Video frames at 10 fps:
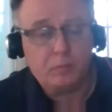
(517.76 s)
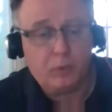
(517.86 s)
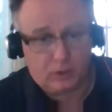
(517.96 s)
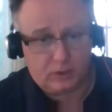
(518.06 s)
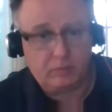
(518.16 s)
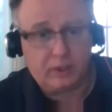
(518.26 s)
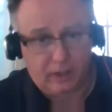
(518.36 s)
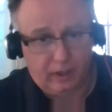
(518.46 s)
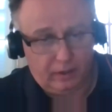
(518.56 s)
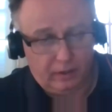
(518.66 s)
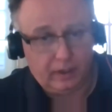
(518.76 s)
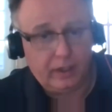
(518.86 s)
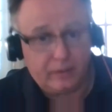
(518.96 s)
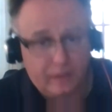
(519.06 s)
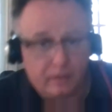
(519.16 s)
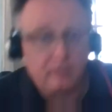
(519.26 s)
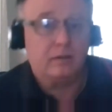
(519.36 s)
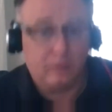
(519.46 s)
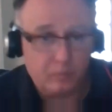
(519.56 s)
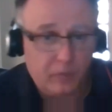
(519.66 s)
possibly can, and then
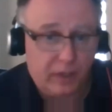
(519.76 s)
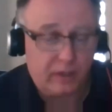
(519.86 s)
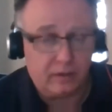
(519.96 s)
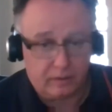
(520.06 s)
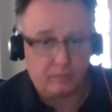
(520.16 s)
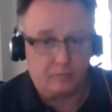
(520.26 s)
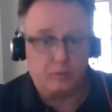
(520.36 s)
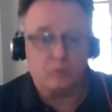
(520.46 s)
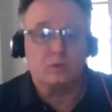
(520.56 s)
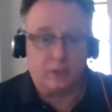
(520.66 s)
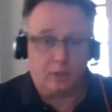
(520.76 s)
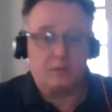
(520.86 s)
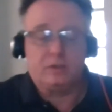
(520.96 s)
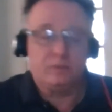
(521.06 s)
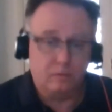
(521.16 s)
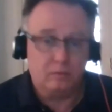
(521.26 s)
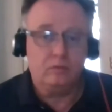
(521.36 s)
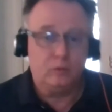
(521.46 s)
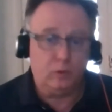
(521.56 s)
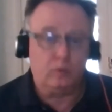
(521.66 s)
make another few steps
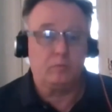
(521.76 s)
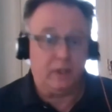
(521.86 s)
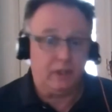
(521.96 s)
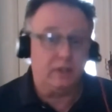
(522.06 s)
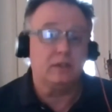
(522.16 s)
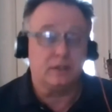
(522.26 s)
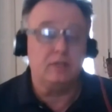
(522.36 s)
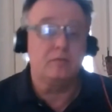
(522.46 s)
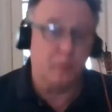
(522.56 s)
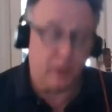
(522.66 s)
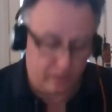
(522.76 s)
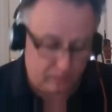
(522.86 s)
toward making it even better.